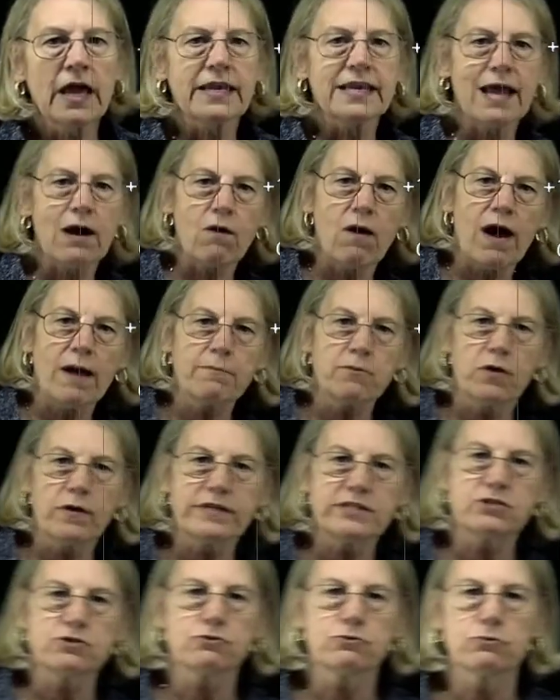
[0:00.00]
Now I'm
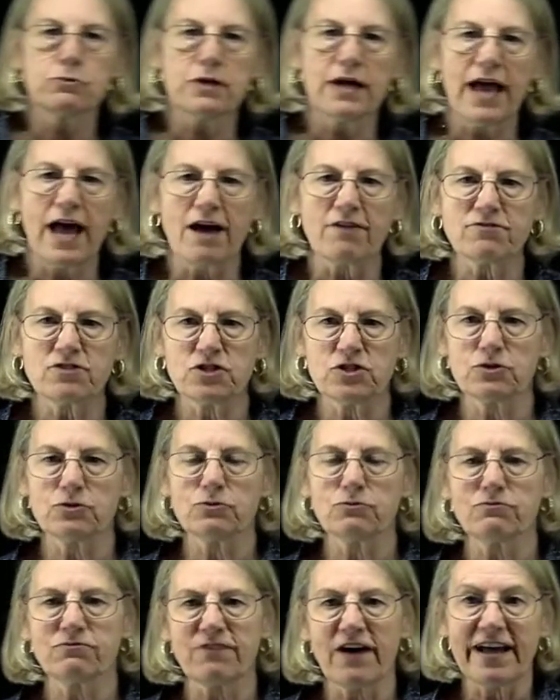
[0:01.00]
going to have
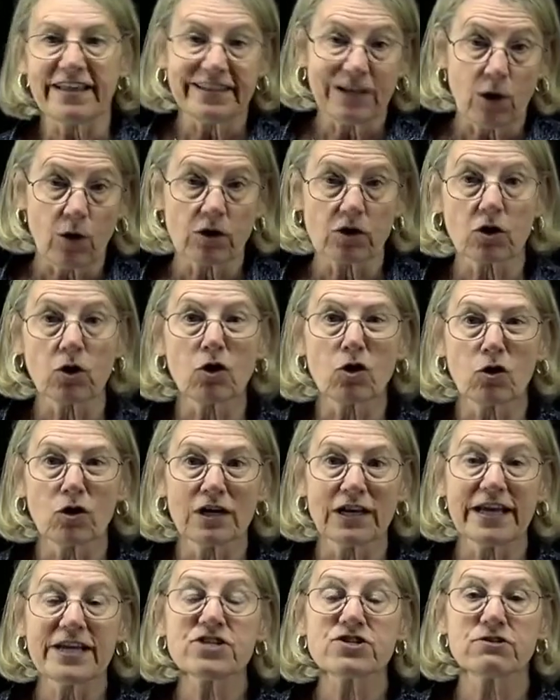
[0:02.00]
to find the
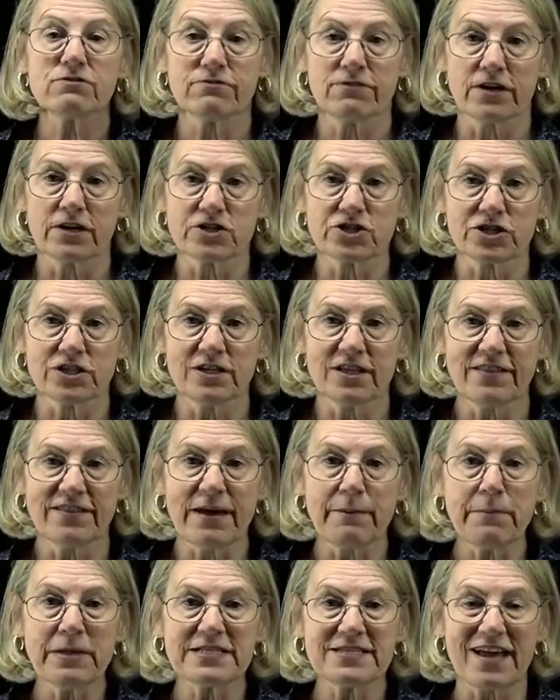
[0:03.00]
autocorrelation function, and
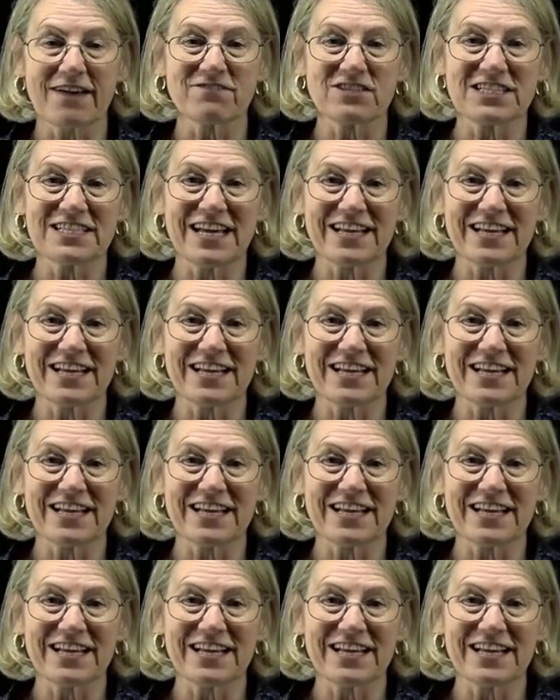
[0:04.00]
that means I have to